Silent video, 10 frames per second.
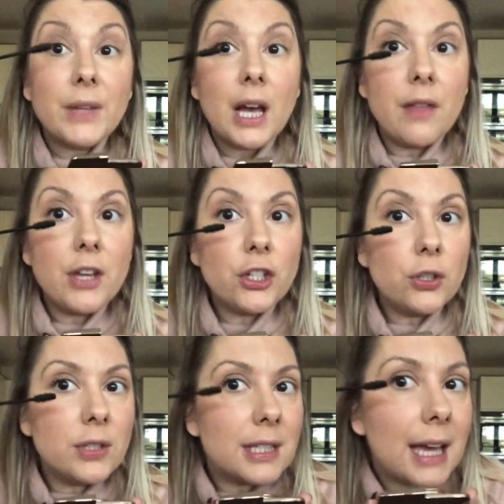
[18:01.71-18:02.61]
and then
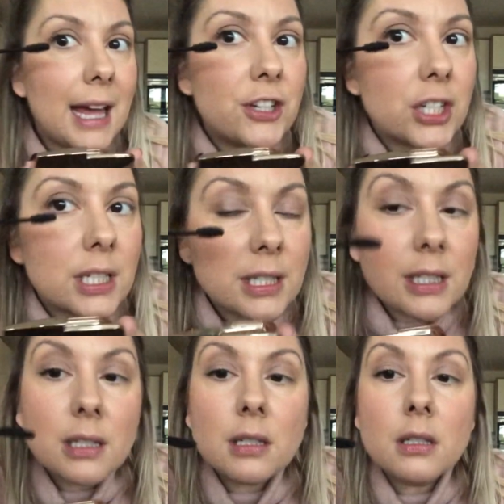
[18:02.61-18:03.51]
use the
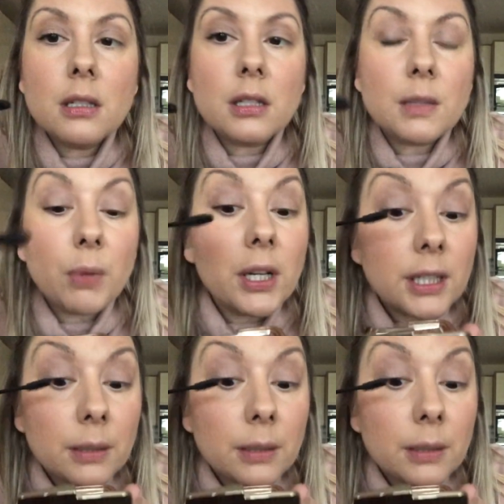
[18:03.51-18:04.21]
edges, the spiky